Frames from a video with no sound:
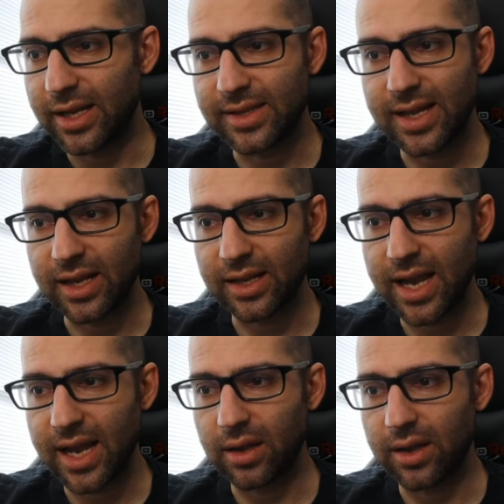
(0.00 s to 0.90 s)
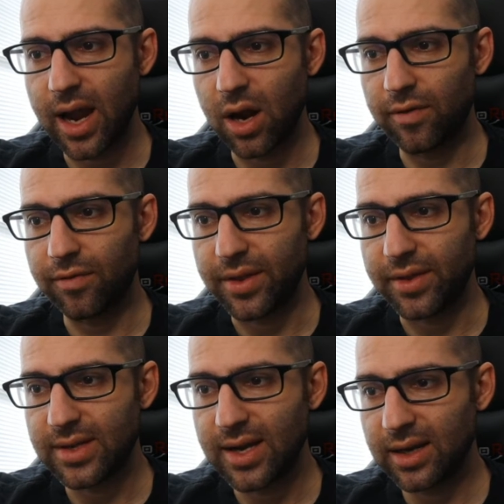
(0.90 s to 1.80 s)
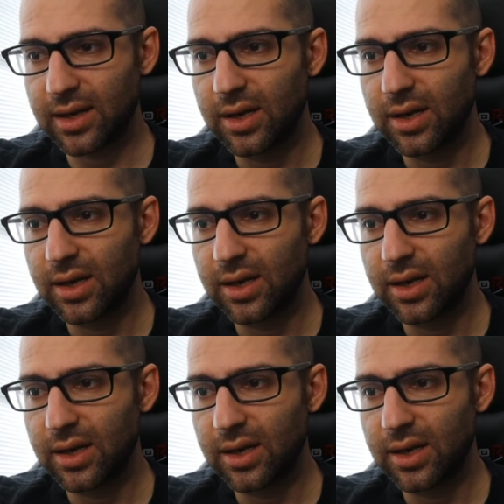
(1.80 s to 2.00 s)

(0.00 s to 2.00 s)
He's getting it taken care of by the doc.